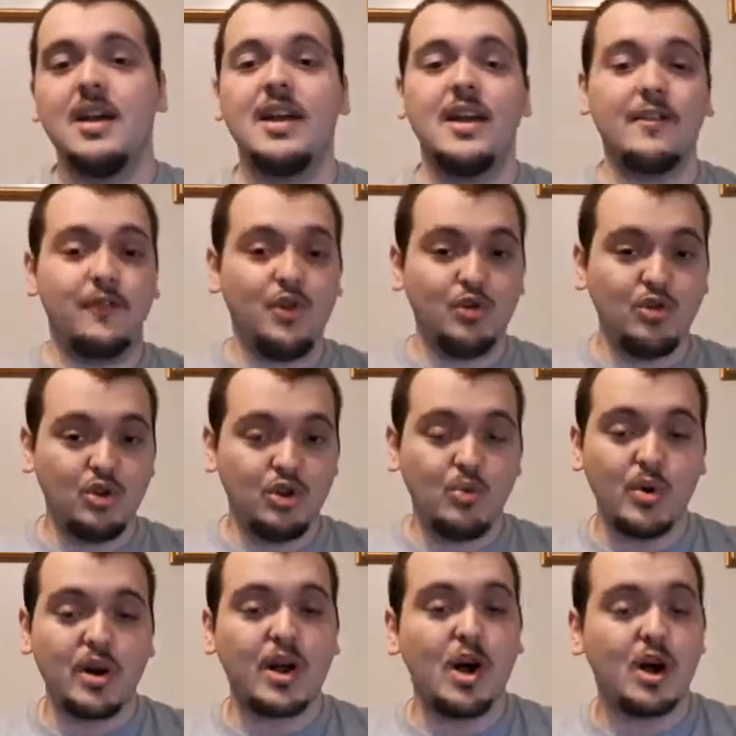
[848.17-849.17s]
If you do
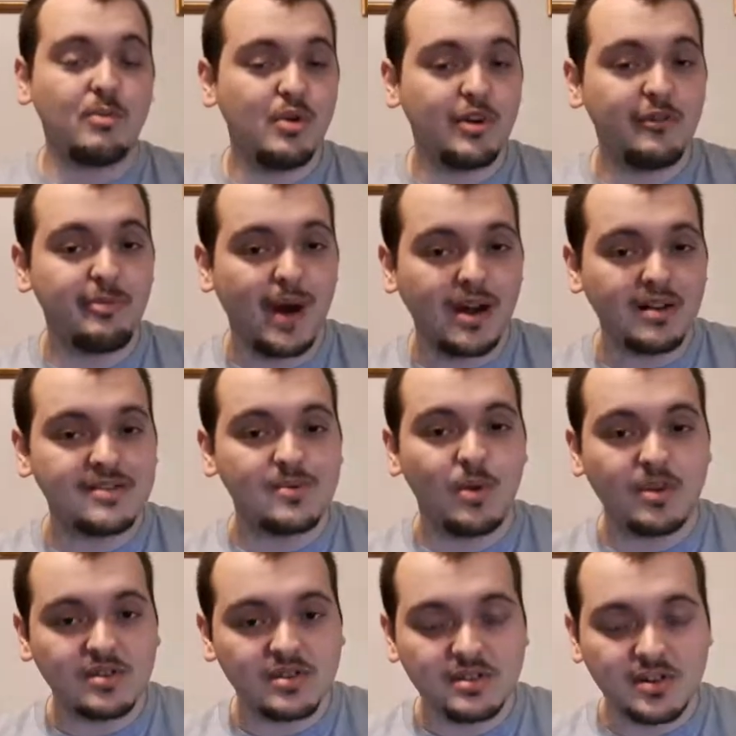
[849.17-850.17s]
work automotive parts
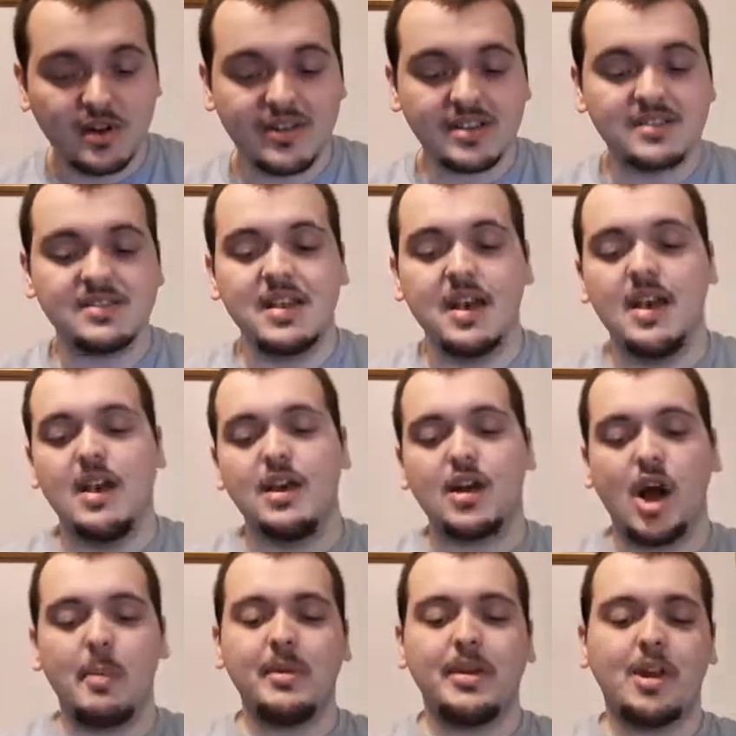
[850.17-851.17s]
or service,
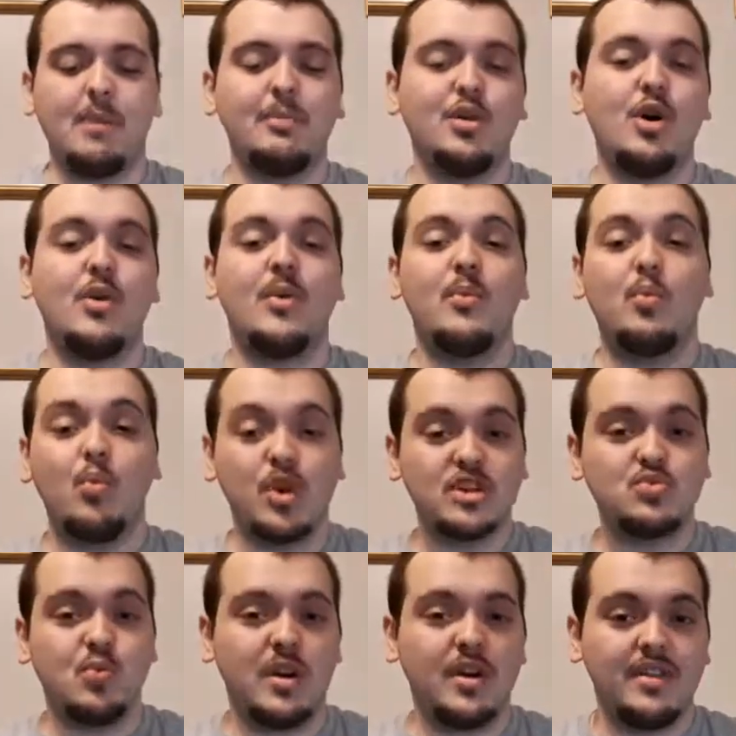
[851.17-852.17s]
comment down below
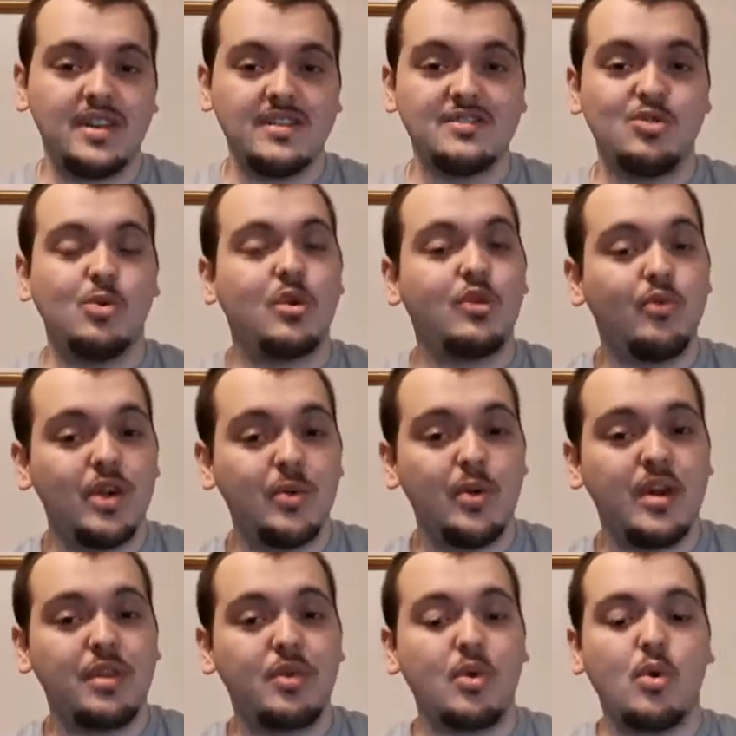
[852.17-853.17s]
which one of these you agree
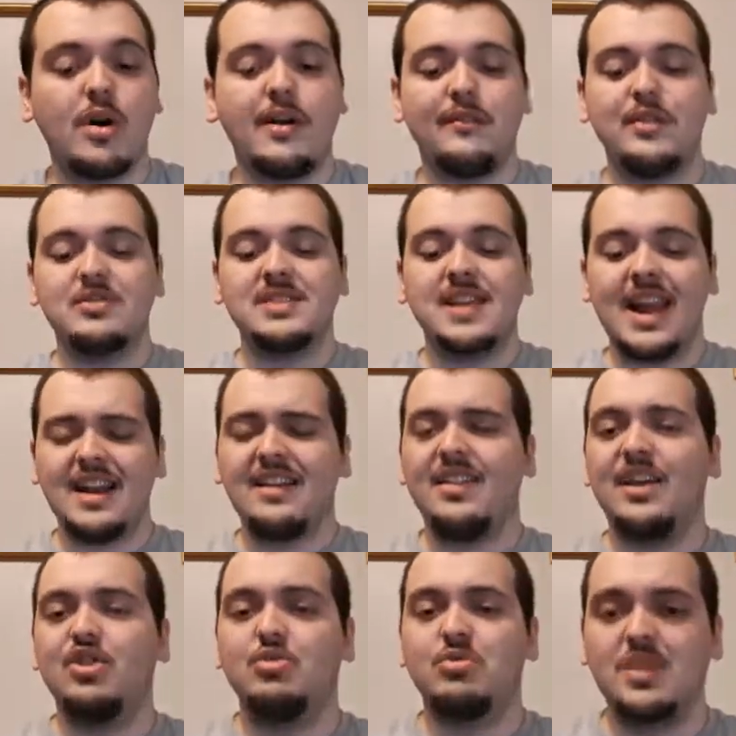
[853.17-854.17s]
with, or if there's any
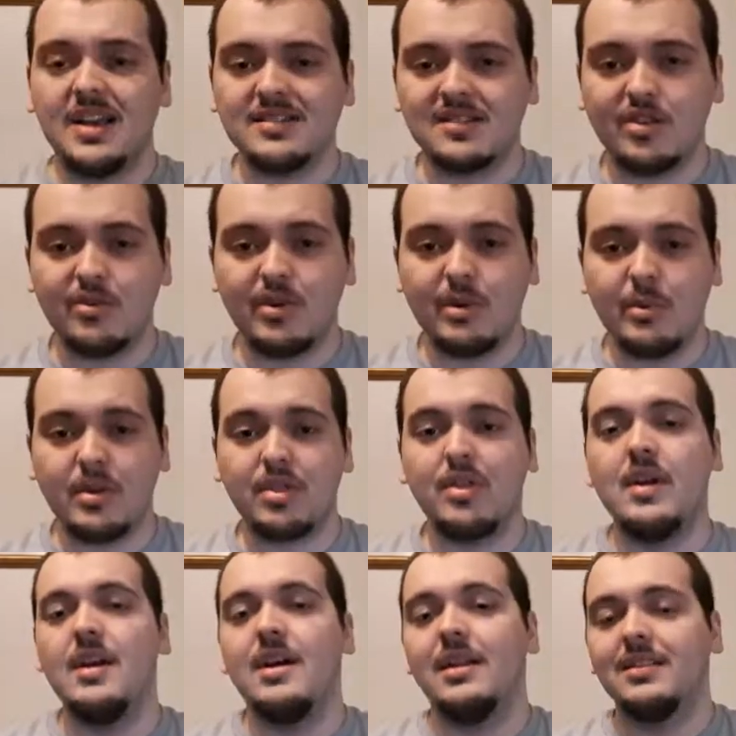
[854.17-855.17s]
that you disagree with,
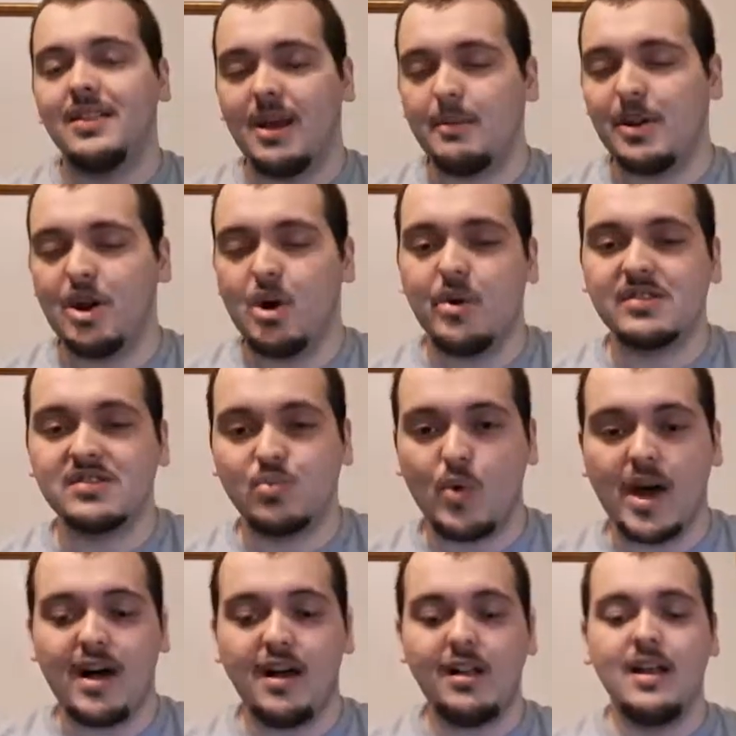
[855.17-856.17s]
let me know as
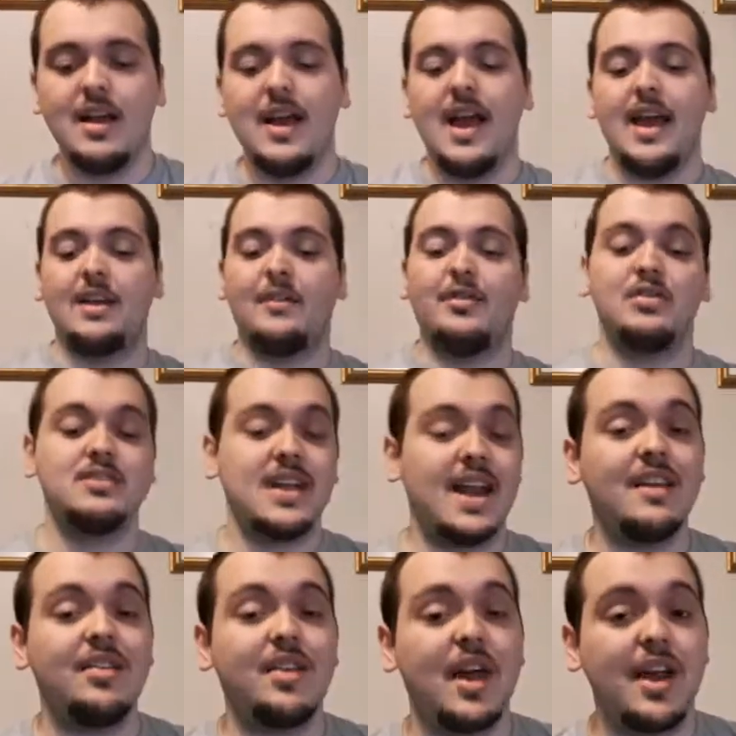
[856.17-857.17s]
well. And if there's
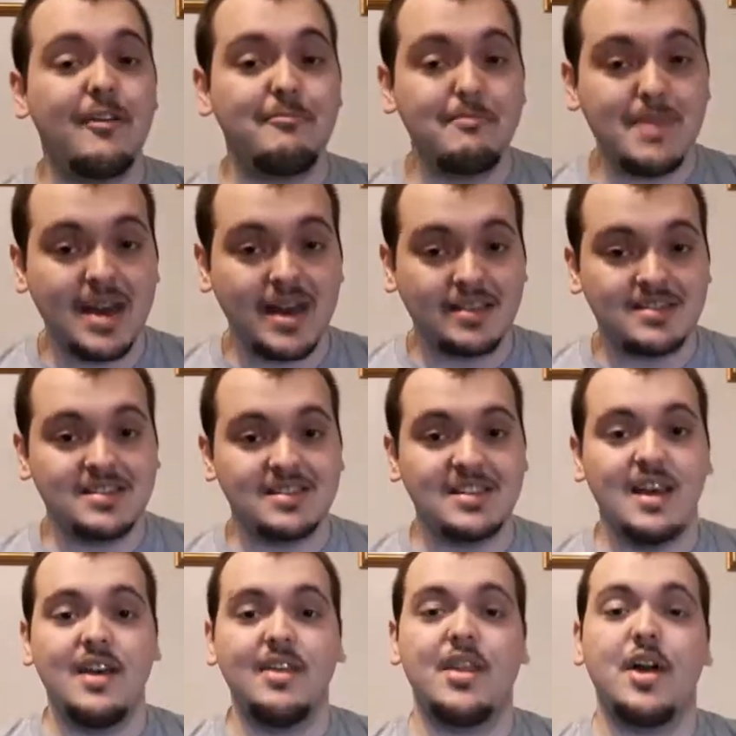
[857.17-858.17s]
any that I
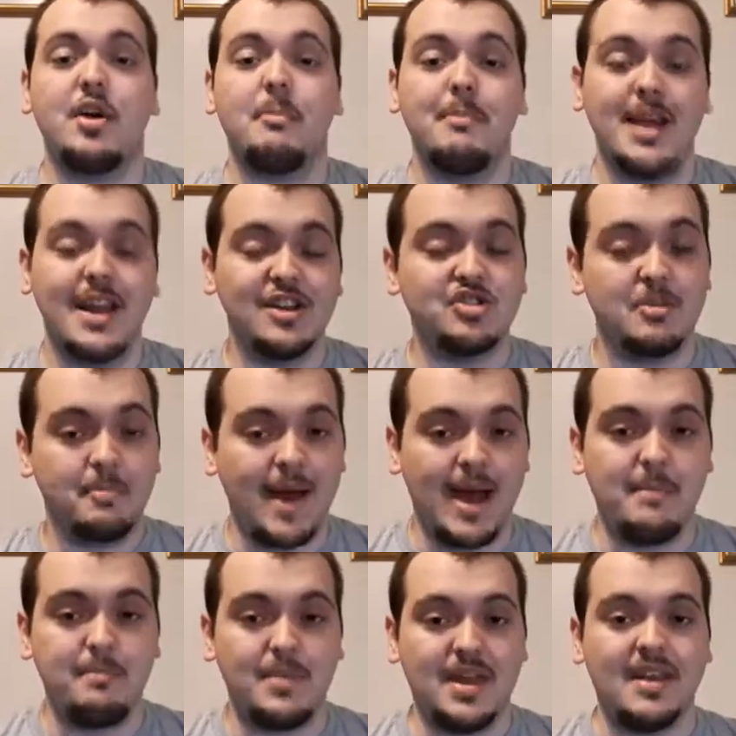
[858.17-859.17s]
missed that are major
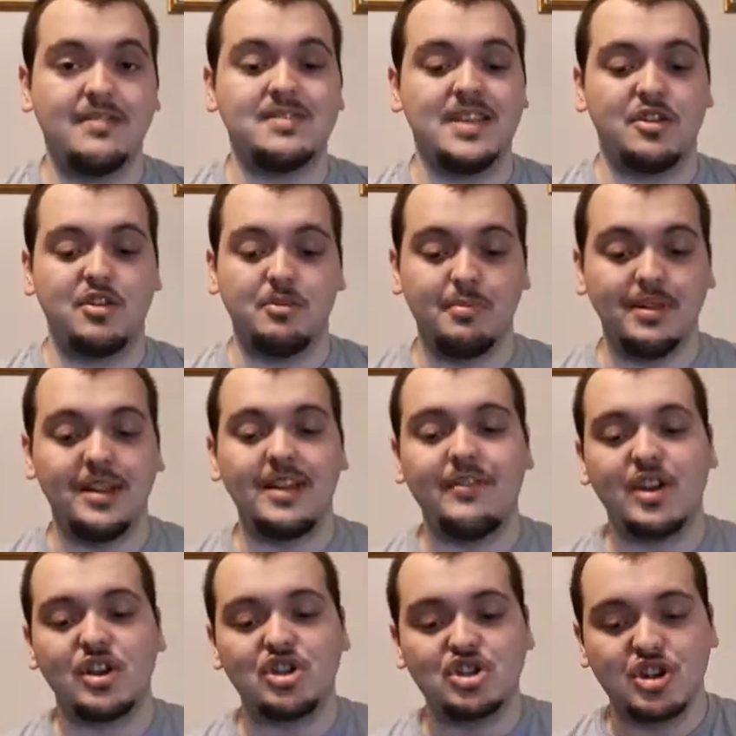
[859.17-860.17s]
pet peeves that you believe
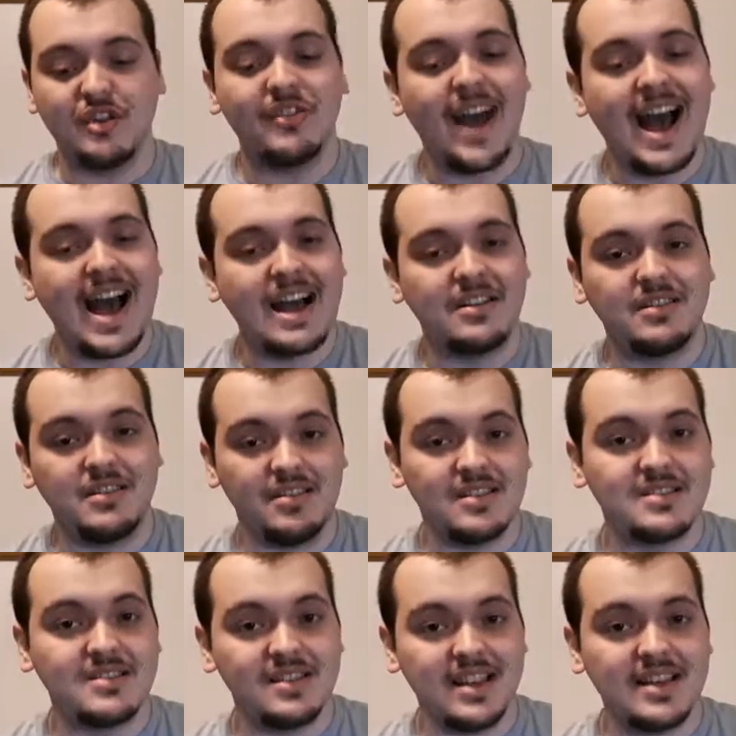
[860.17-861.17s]
I should have added to
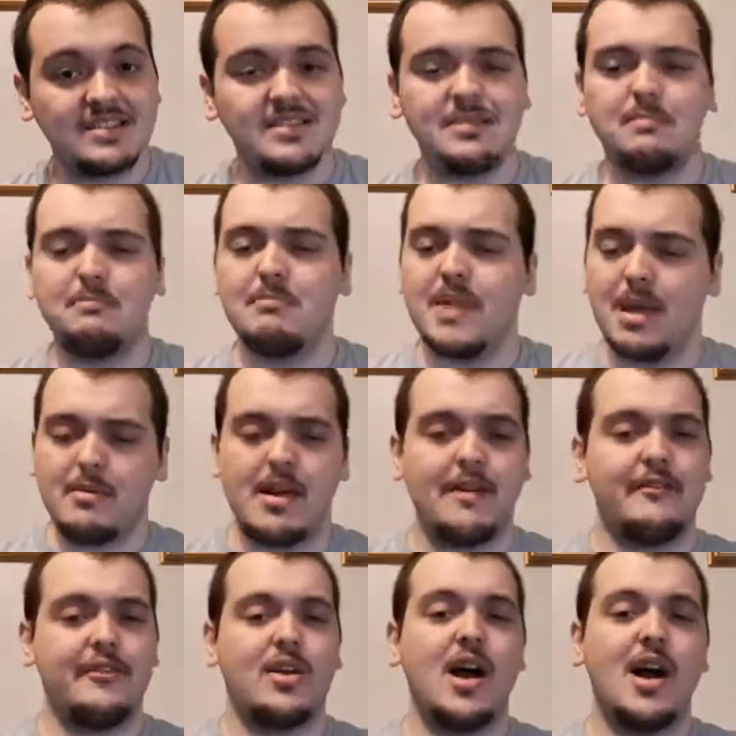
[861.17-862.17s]
this list, maybe I
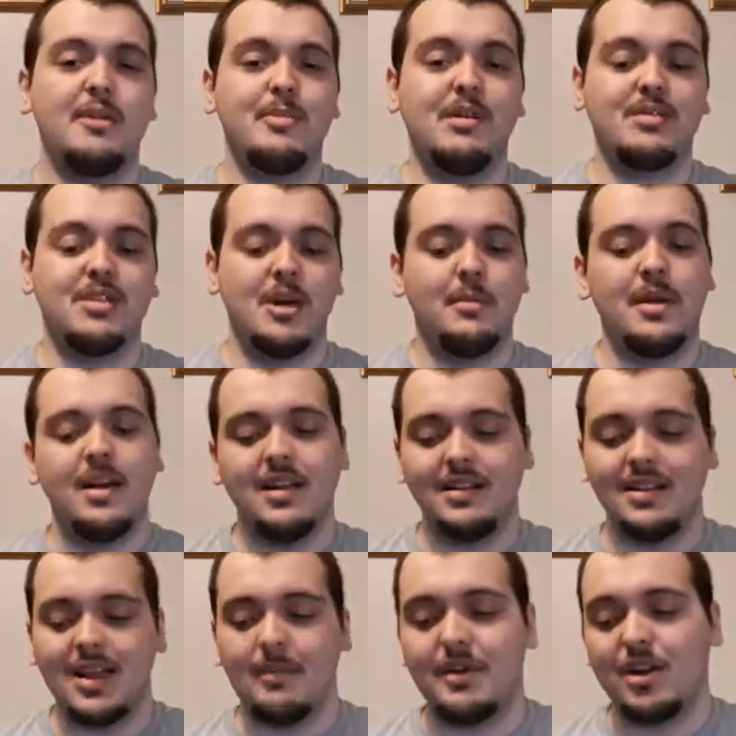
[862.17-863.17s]
forgot about them,
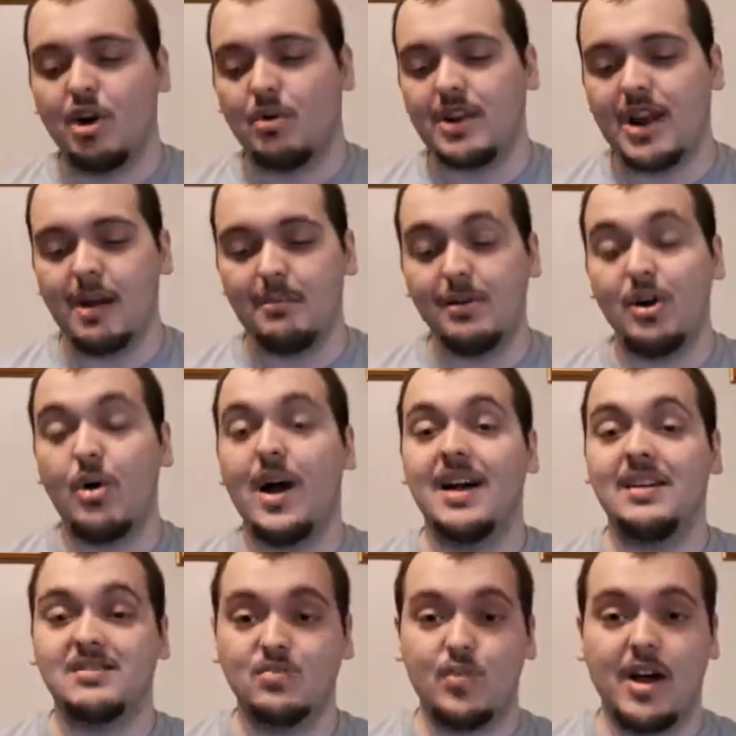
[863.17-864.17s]
let me know down below
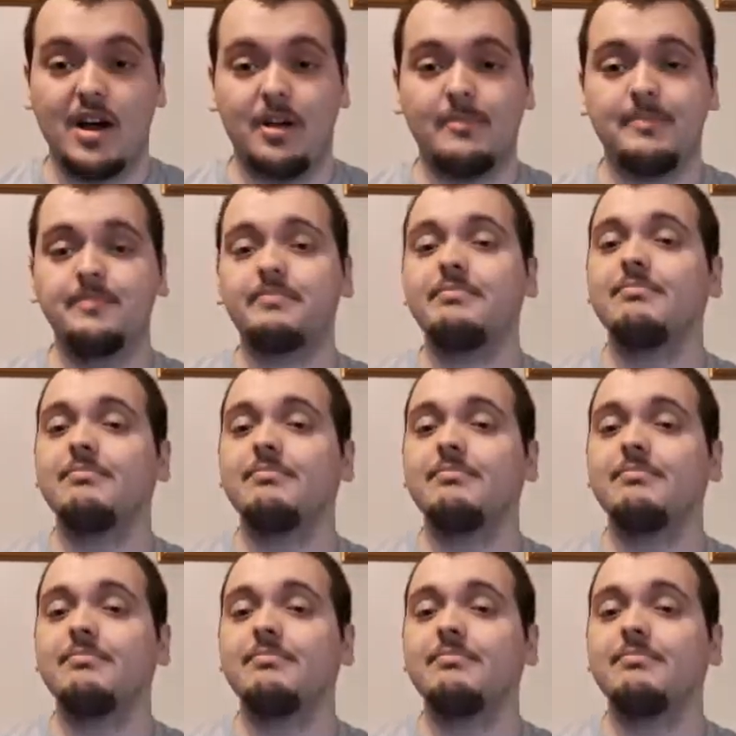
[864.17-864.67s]
as well.